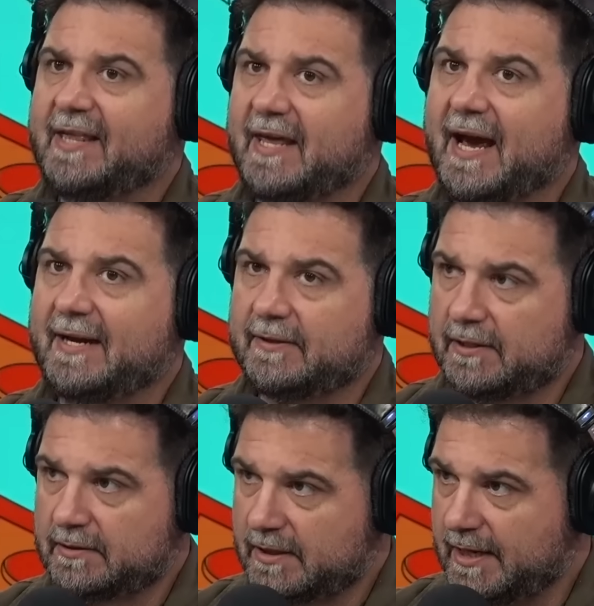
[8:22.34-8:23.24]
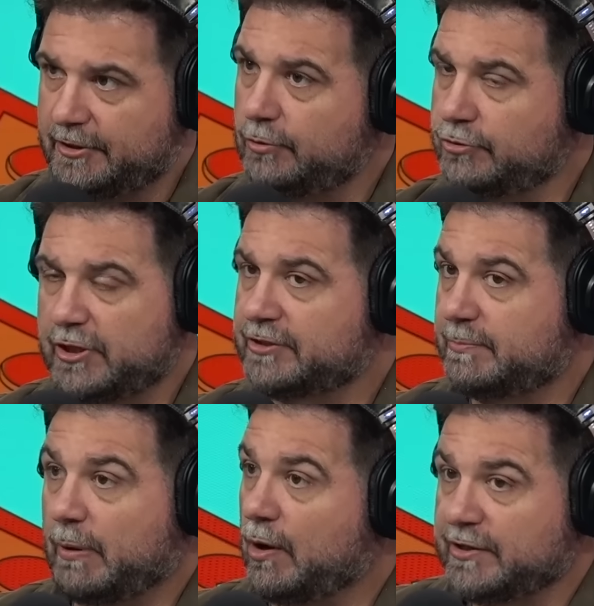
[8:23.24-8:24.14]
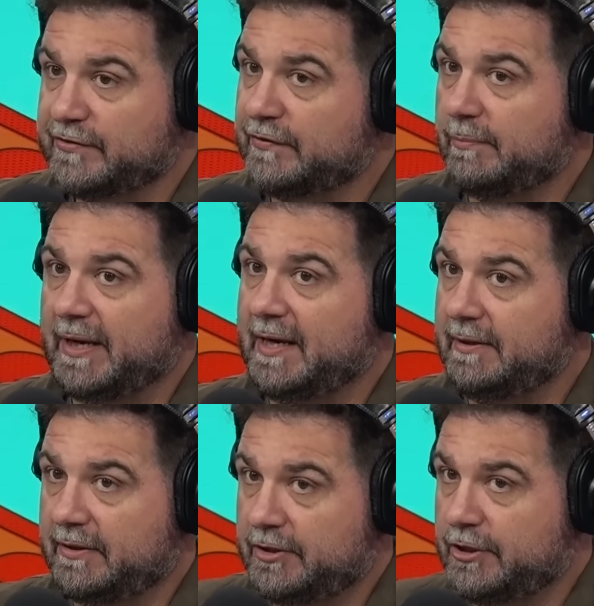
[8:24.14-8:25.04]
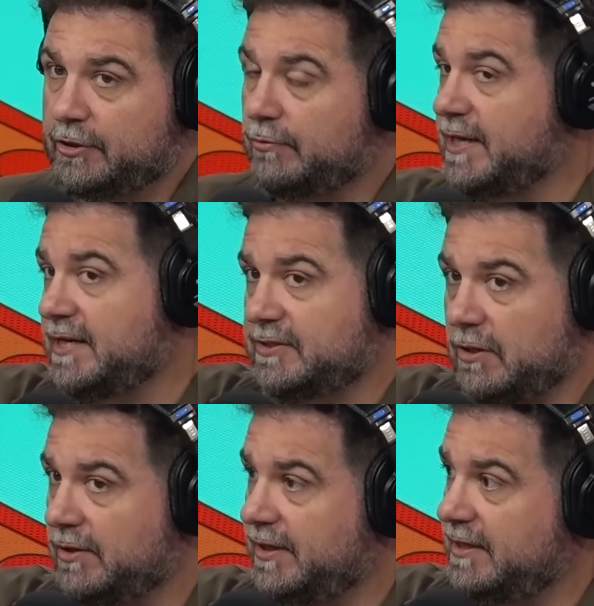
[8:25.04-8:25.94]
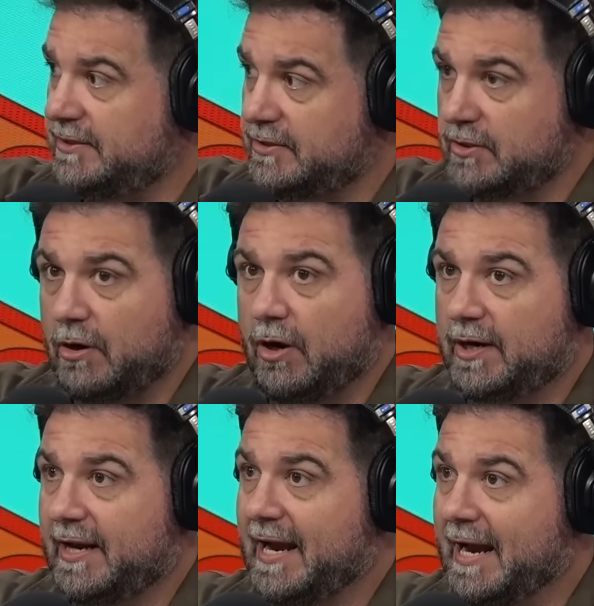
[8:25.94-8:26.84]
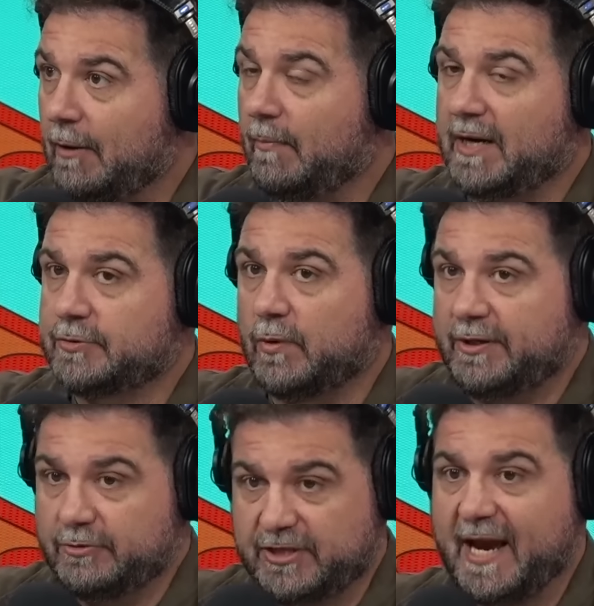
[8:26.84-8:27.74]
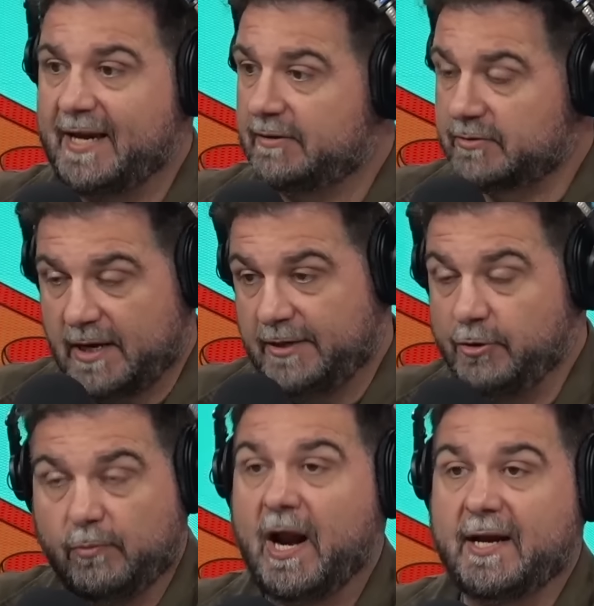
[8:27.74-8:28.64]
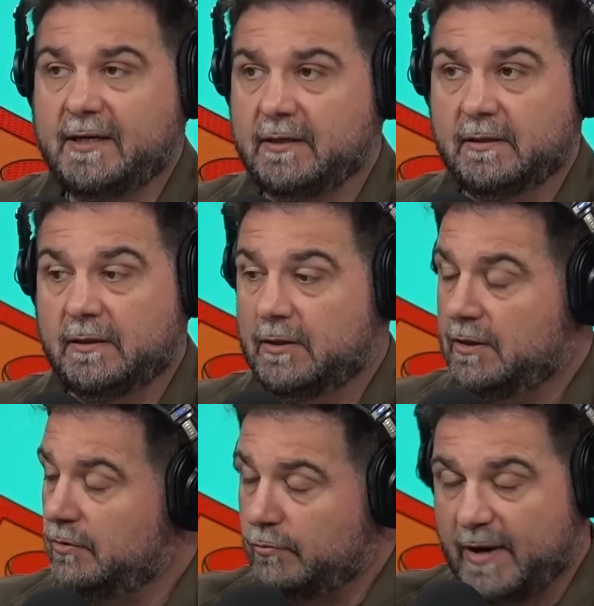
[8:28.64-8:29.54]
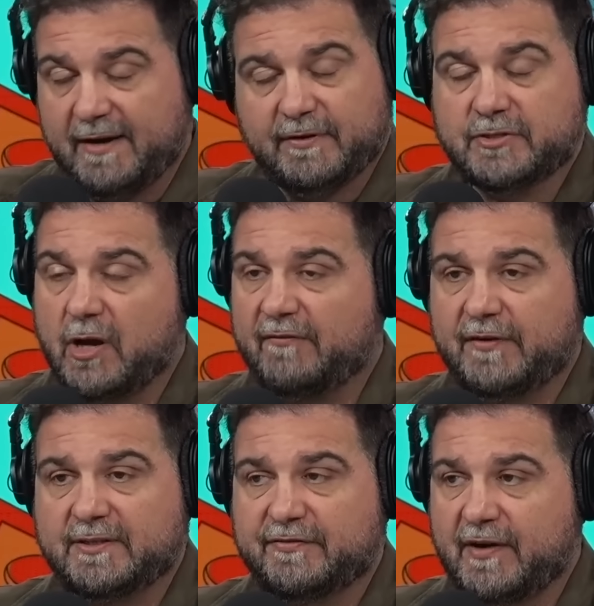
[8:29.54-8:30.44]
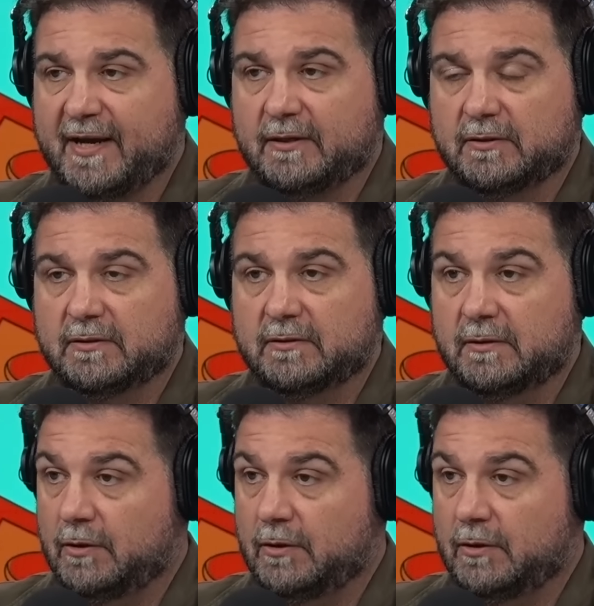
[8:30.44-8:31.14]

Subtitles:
that, can you just parse for me the degrees on this, on how much, when you say, and you're right, Ravens offense failed.